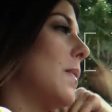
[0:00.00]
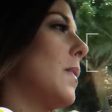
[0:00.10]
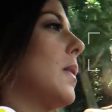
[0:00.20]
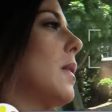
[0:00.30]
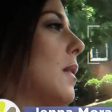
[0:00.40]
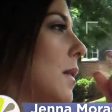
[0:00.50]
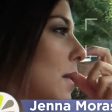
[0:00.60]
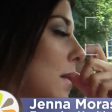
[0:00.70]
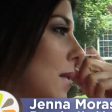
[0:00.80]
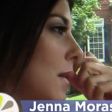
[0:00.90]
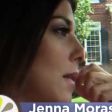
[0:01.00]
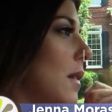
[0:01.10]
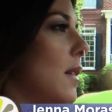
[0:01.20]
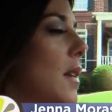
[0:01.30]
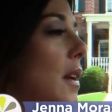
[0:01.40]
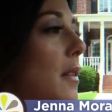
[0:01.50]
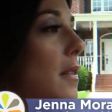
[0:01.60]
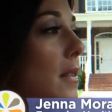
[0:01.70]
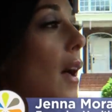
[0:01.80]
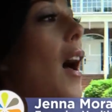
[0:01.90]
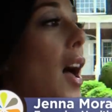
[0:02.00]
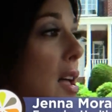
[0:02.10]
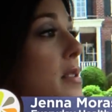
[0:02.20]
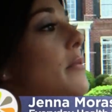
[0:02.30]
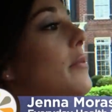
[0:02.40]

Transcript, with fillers: in ATL? It's hot,